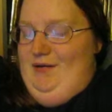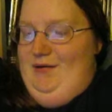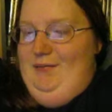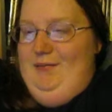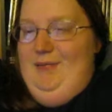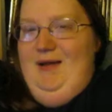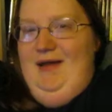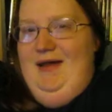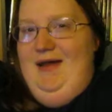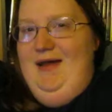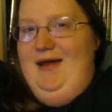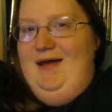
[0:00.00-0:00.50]

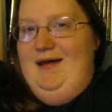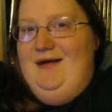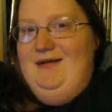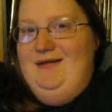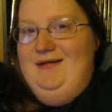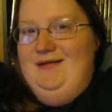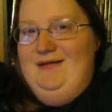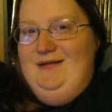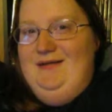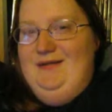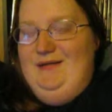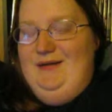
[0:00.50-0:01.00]
But yeah,
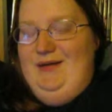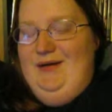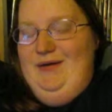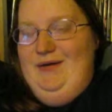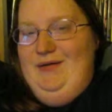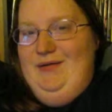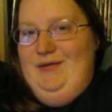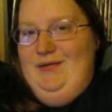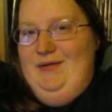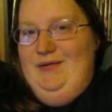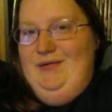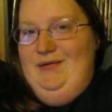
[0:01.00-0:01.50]

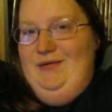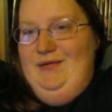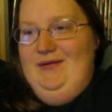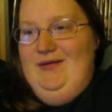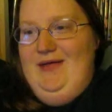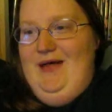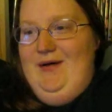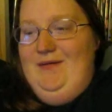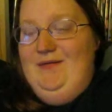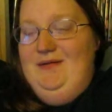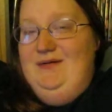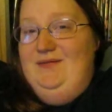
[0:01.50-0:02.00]
so
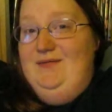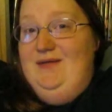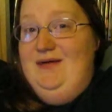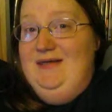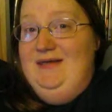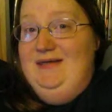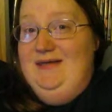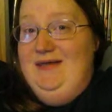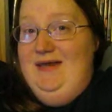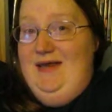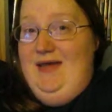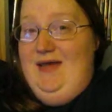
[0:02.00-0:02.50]
that was
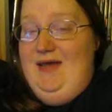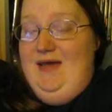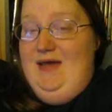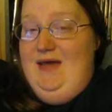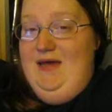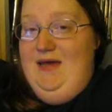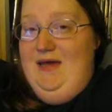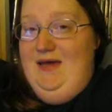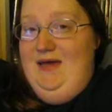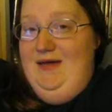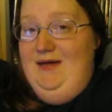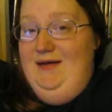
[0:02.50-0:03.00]
fun
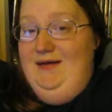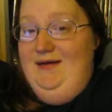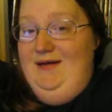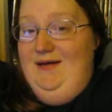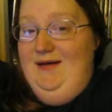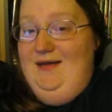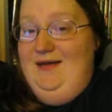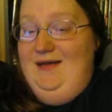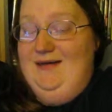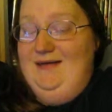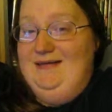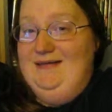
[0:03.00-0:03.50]
today,
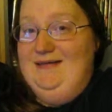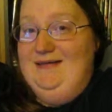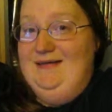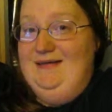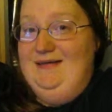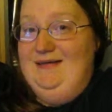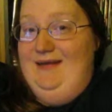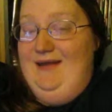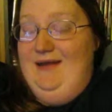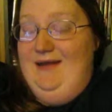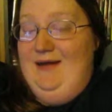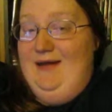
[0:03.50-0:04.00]
and I
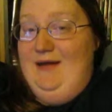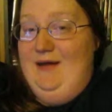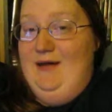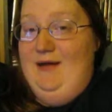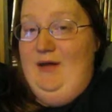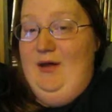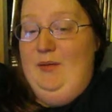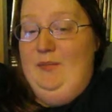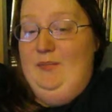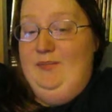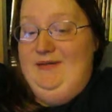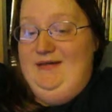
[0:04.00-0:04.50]

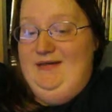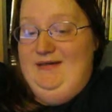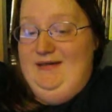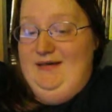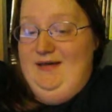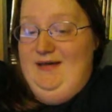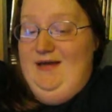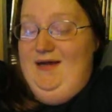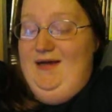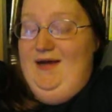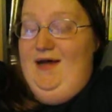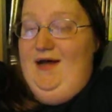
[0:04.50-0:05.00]
slept
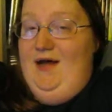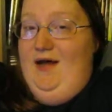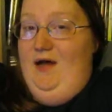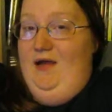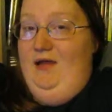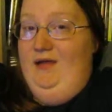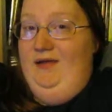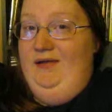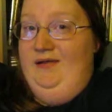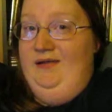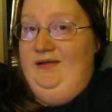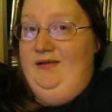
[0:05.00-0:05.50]
a
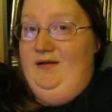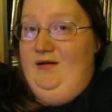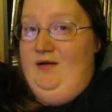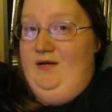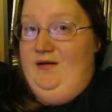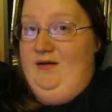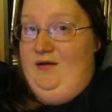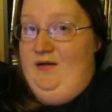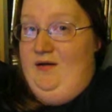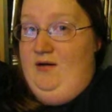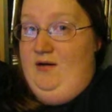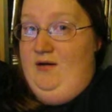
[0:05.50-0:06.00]

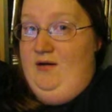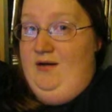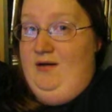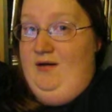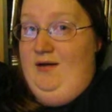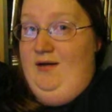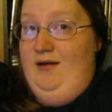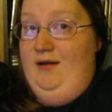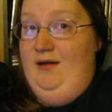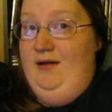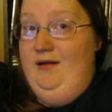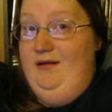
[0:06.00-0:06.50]

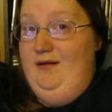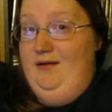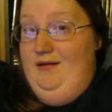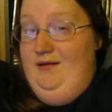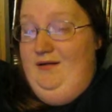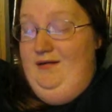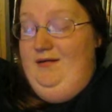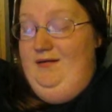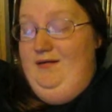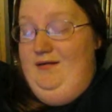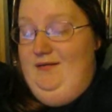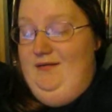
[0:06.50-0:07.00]
lot
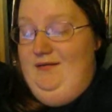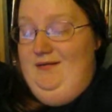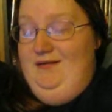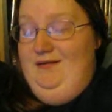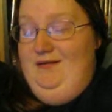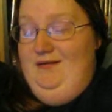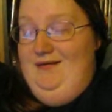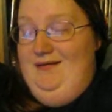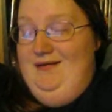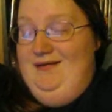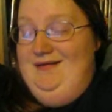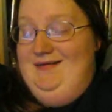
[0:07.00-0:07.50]

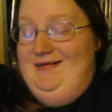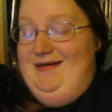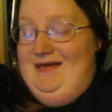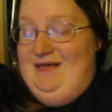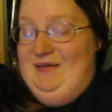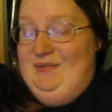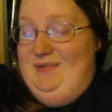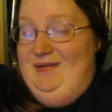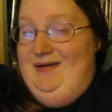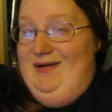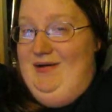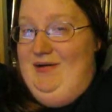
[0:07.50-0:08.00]
because
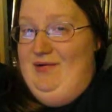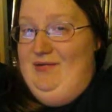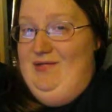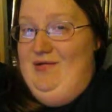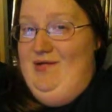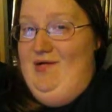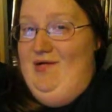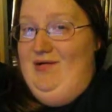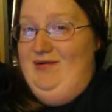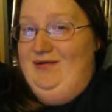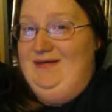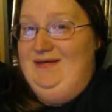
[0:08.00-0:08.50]
that's what
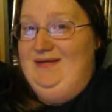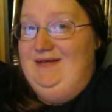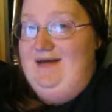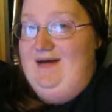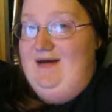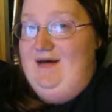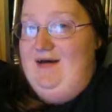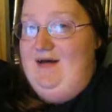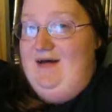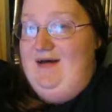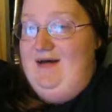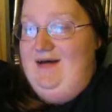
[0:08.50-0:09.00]
alcohol
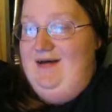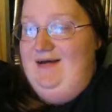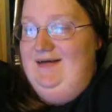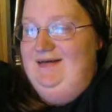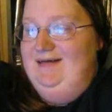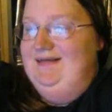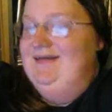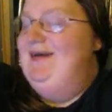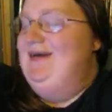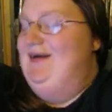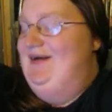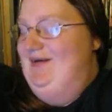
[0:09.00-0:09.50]

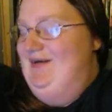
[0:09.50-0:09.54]
does.